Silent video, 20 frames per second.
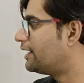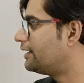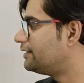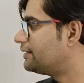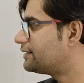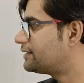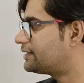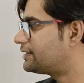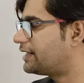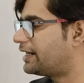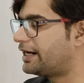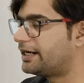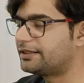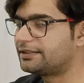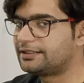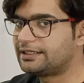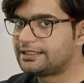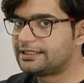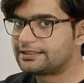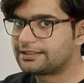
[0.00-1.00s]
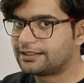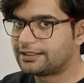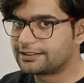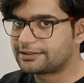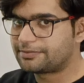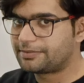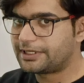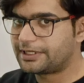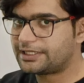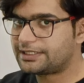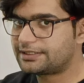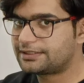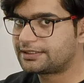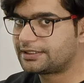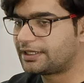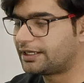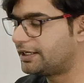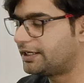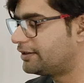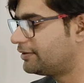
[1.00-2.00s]
understand these
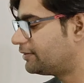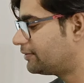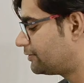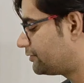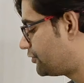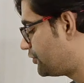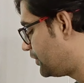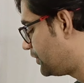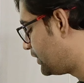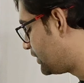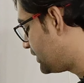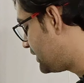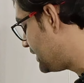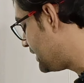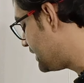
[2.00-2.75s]
aspects in sheer